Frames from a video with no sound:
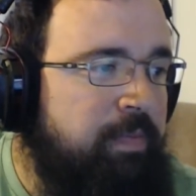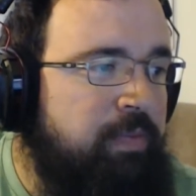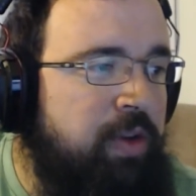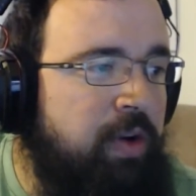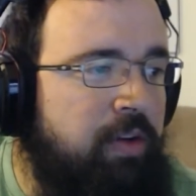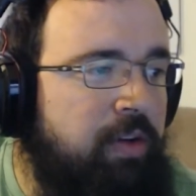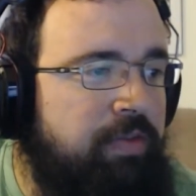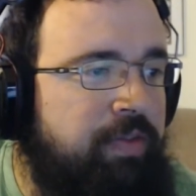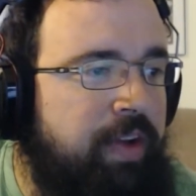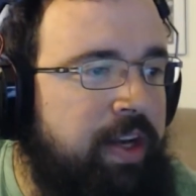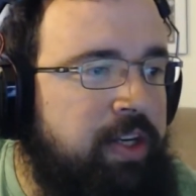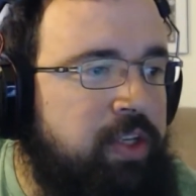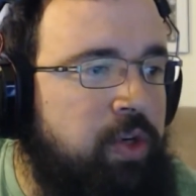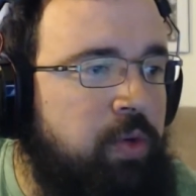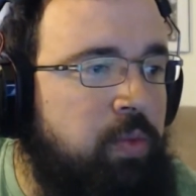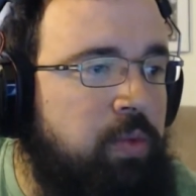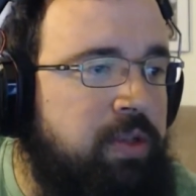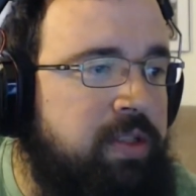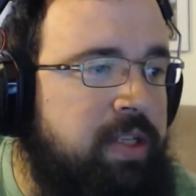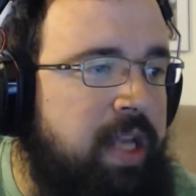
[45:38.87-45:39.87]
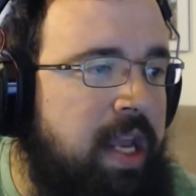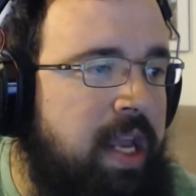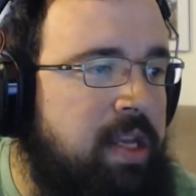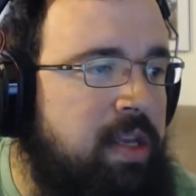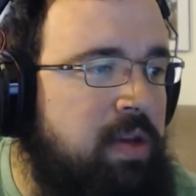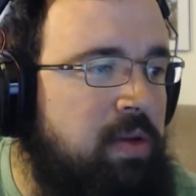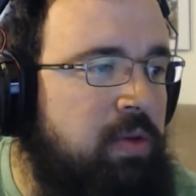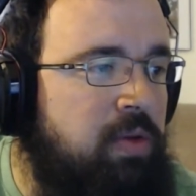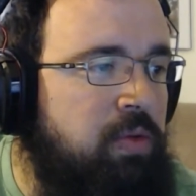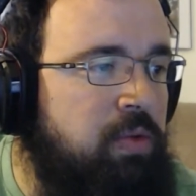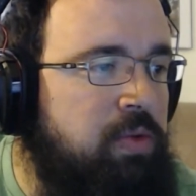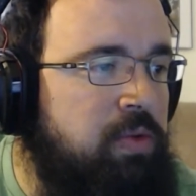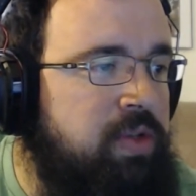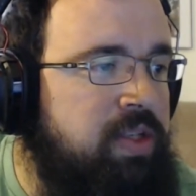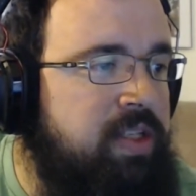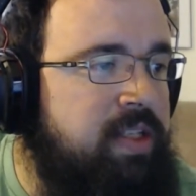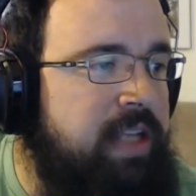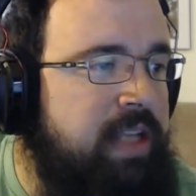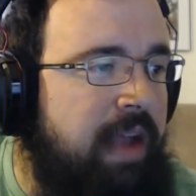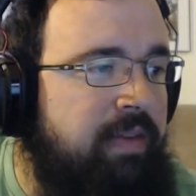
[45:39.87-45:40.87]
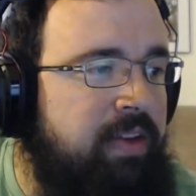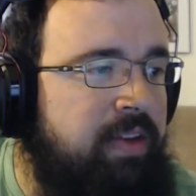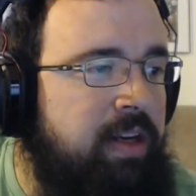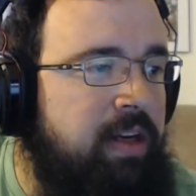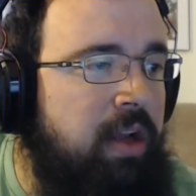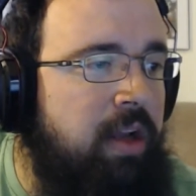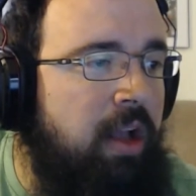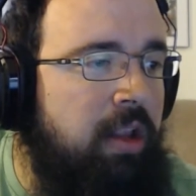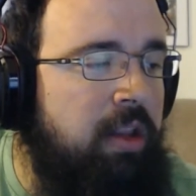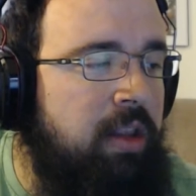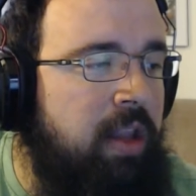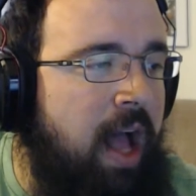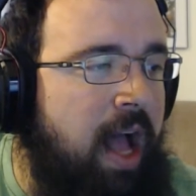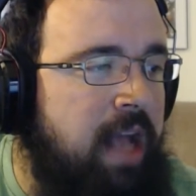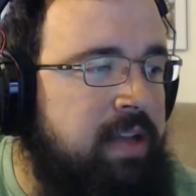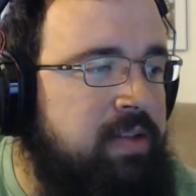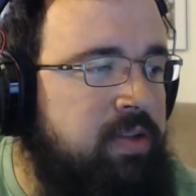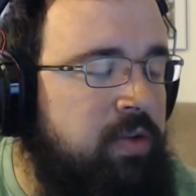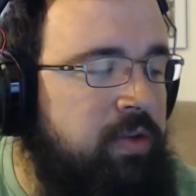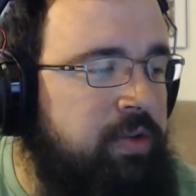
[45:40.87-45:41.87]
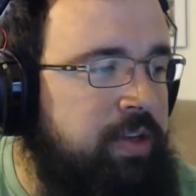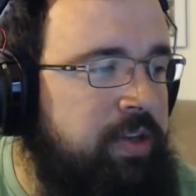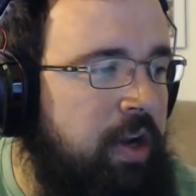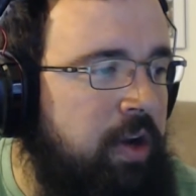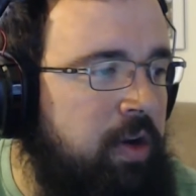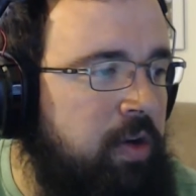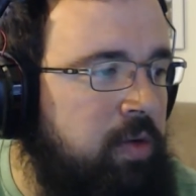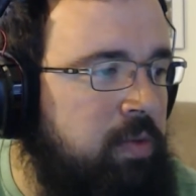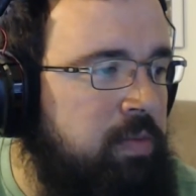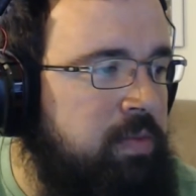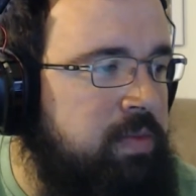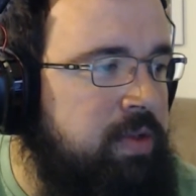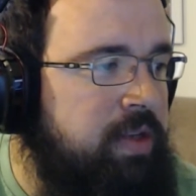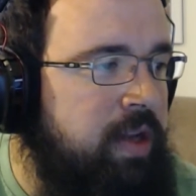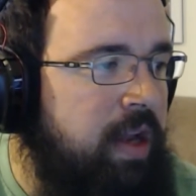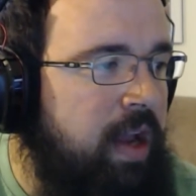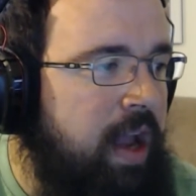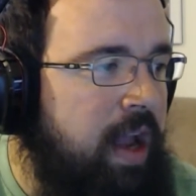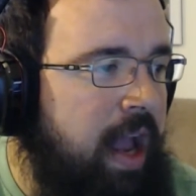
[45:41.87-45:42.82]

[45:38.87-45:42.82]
Your adventure will take you through 7 colossal domes